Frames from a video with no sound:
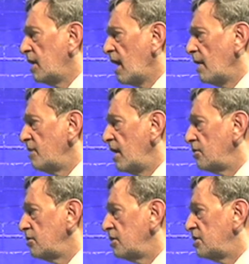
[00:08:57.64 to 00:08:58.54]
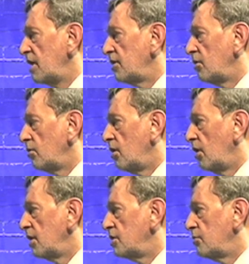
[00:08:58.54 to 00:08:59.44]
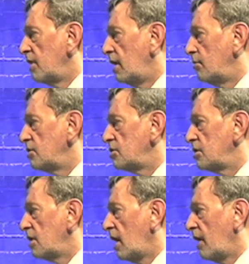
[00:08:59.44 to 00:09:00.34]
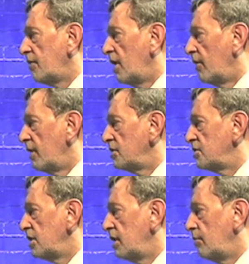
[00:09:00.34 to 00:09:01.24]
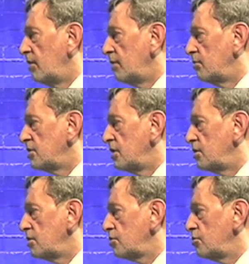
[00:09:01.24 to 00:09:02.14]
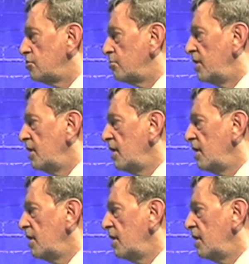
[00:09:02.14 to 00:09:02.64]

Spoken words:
came down to the technical college when I was at the RNC, when it was in Shrewsbury.